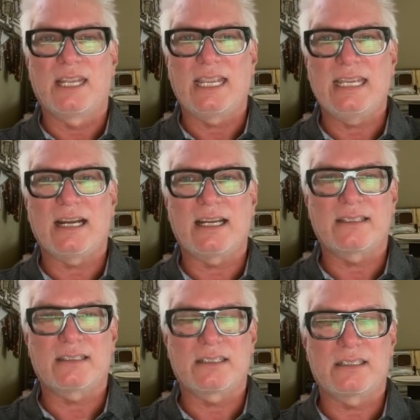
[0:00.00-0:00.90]
AI
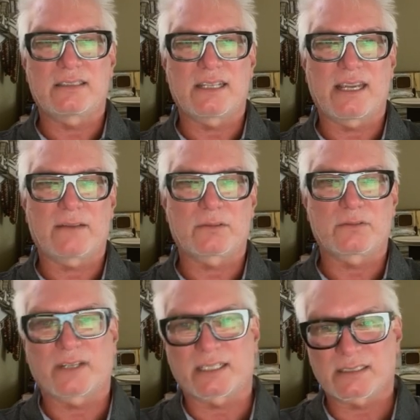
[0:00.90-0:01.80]
than it is in After
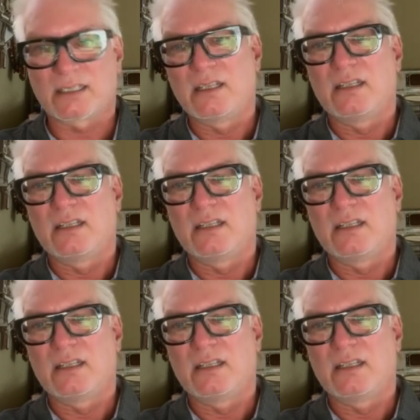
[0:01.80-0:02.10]
Effects.